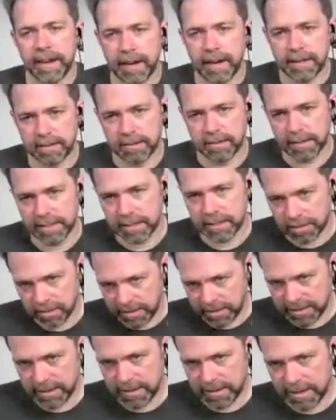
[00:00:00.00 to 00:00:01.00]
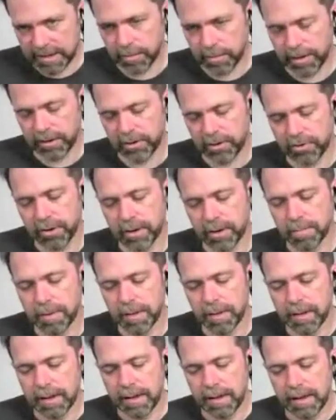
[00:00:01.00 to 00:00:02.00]
and so that's a nice round trip.
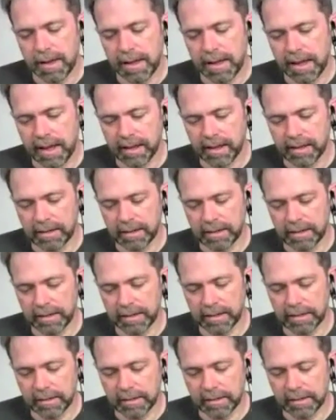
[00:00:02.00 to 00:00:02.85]
And